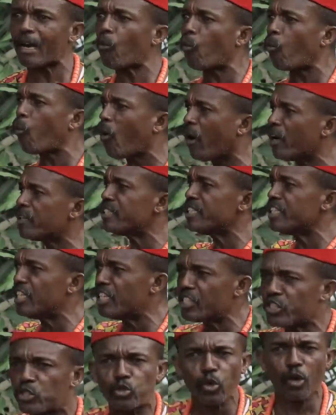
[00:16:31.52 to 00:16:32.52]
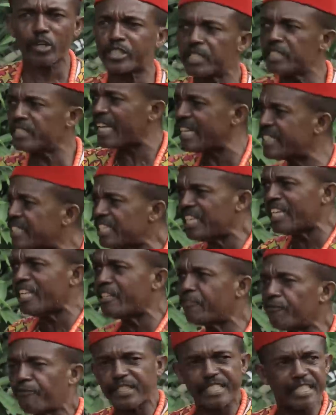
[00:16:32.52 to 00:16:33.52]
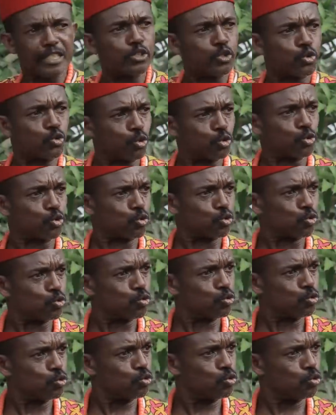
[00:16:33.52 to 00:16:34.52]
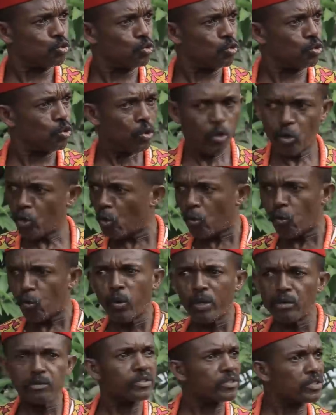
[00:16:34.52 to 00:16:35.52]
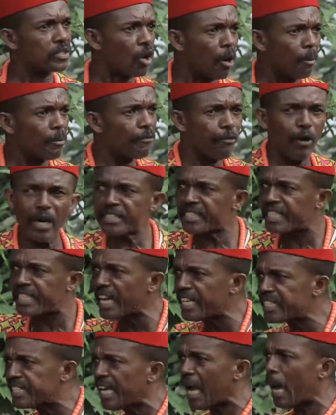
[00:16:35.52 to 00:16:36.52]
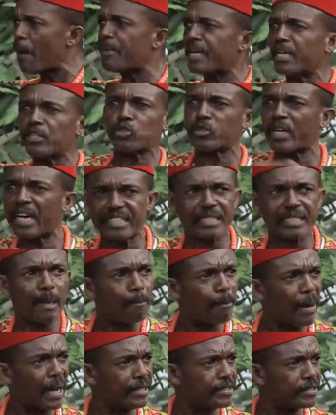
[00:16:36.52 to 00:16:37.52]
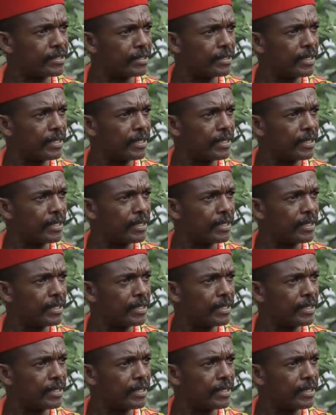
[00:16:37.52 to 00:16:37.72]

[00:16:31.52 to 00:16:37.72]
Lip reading: that one idiot in an ill-fitting suit will come before a deity and begin to cast and bind.